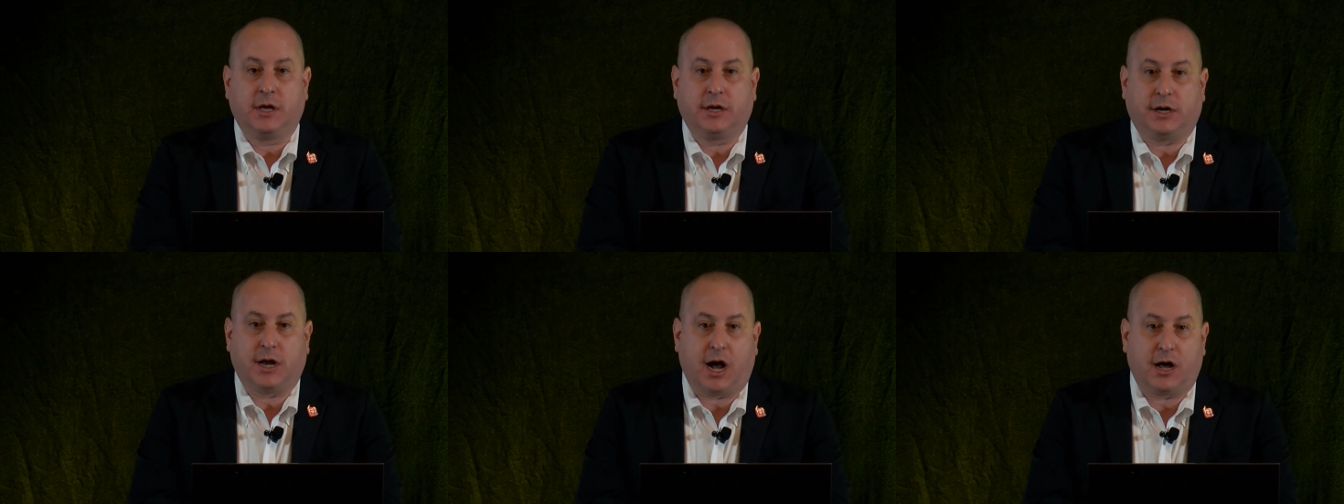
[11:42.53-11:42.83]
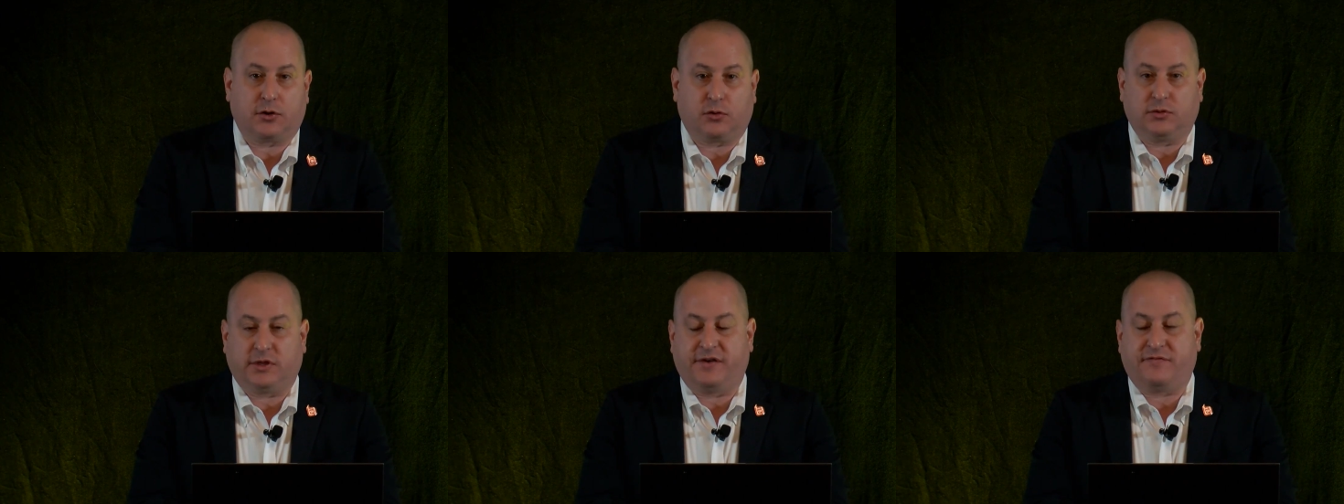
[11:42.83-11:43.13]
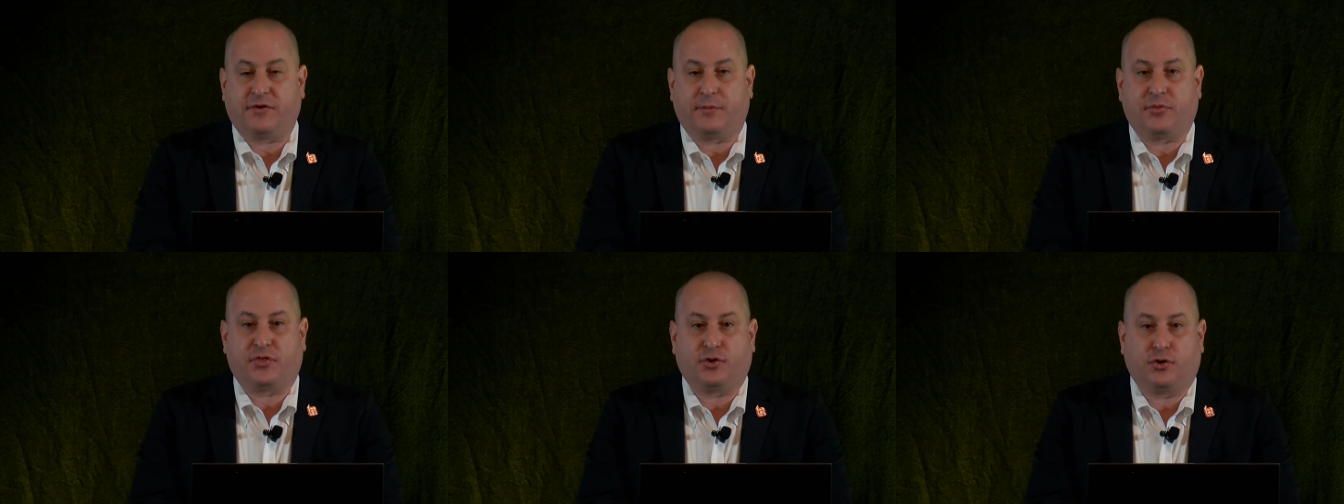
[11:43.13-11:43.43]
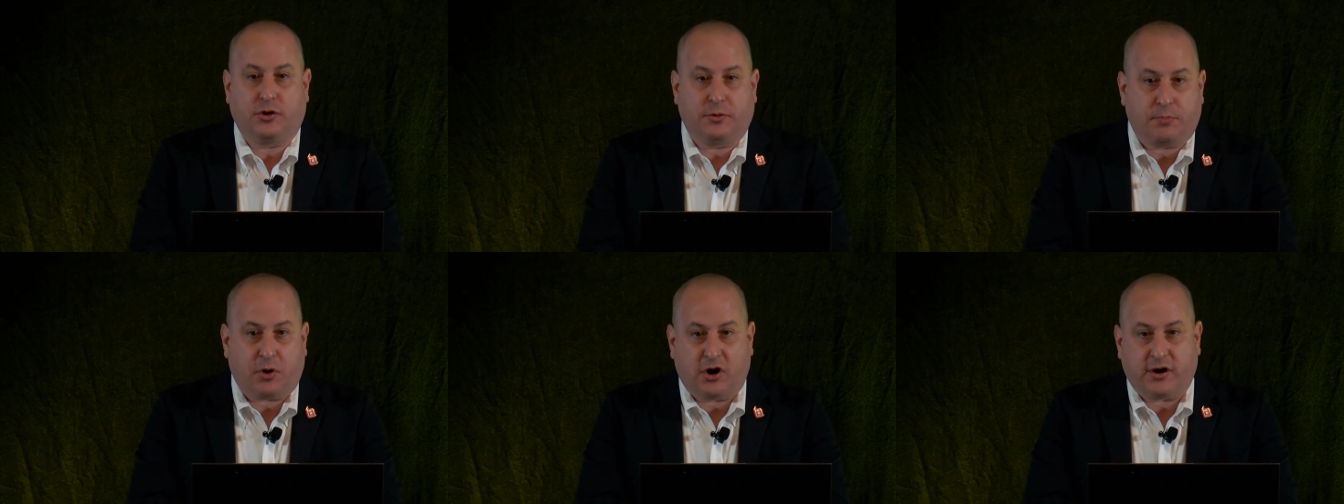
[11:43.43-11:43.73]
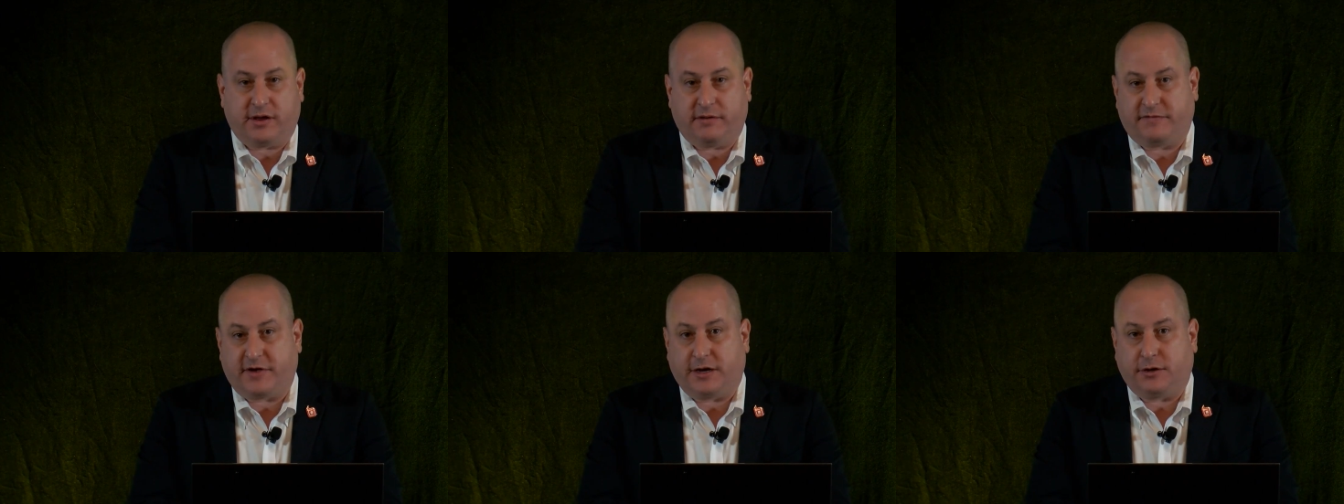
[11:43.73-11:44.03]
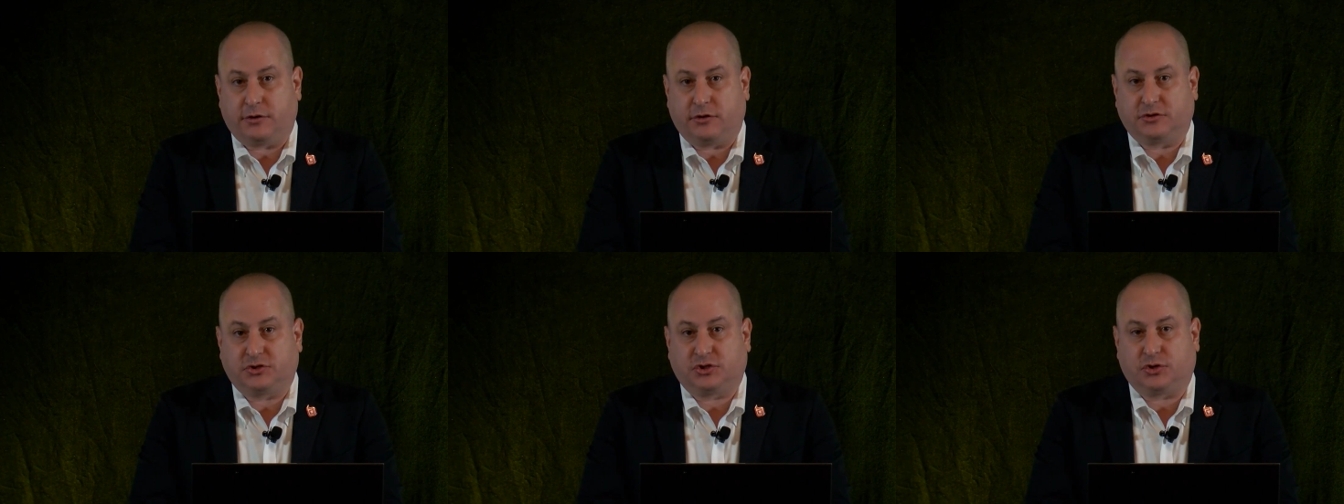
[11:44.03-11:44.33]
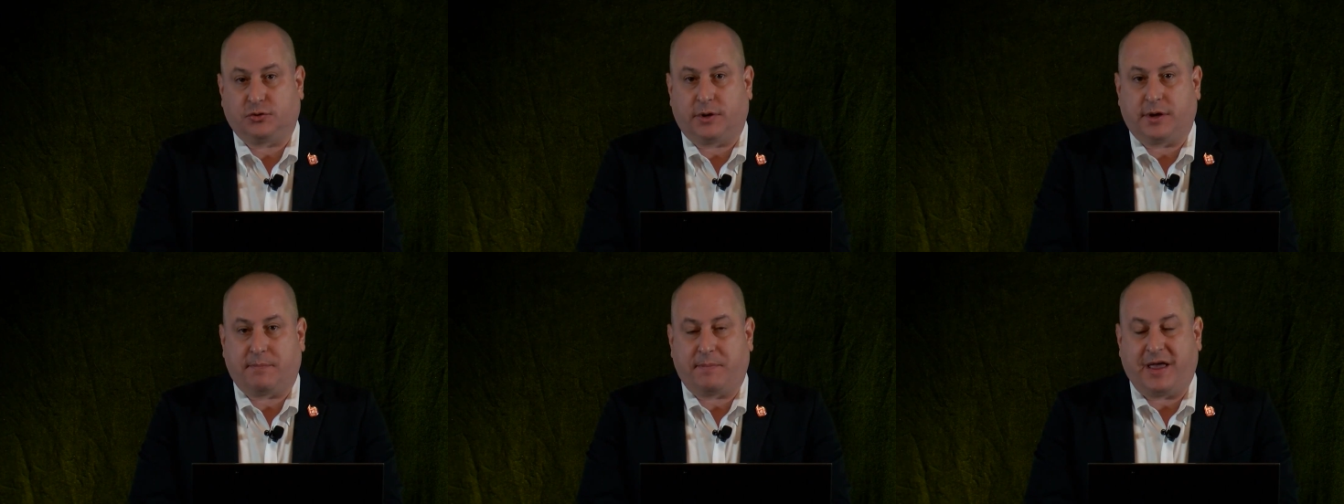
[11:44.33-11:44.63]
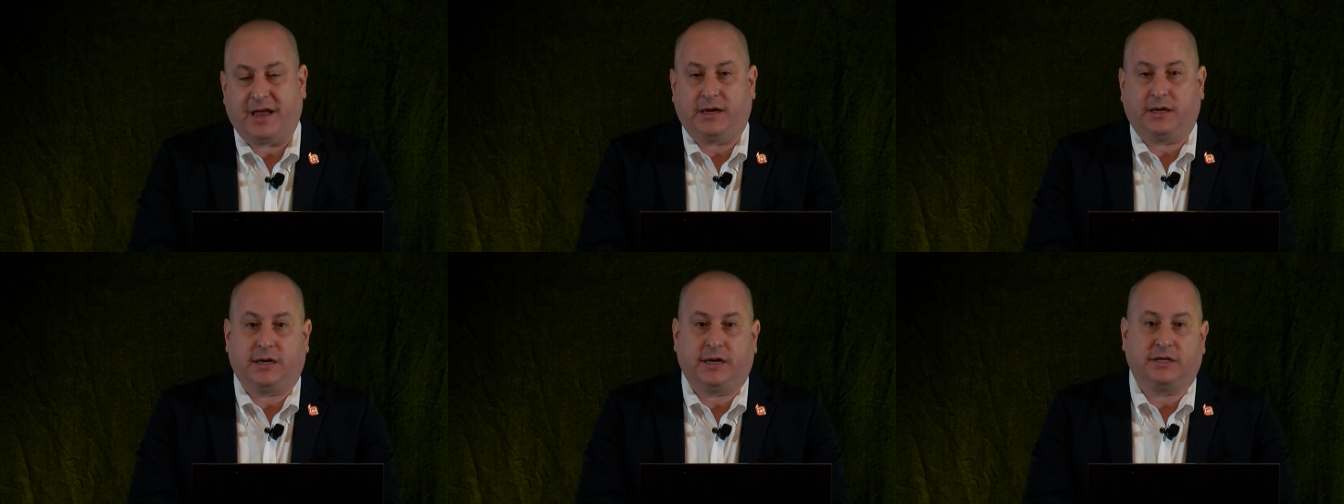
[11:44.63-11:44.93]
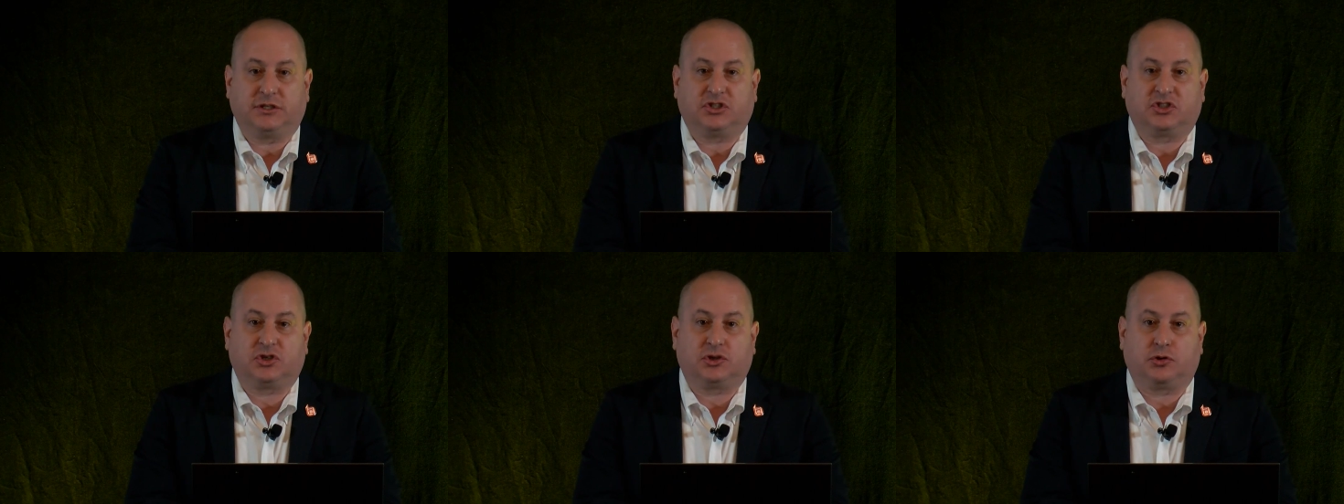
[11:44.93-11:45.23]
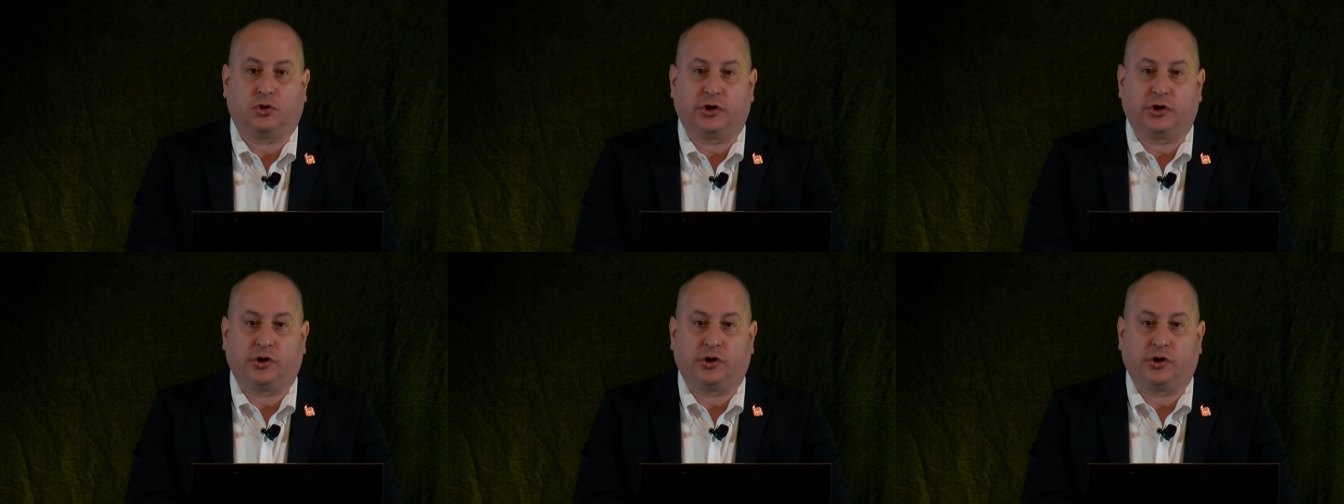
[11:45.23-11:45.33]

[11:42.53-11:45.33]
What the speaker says: not only from third-party vendors doing maintenance,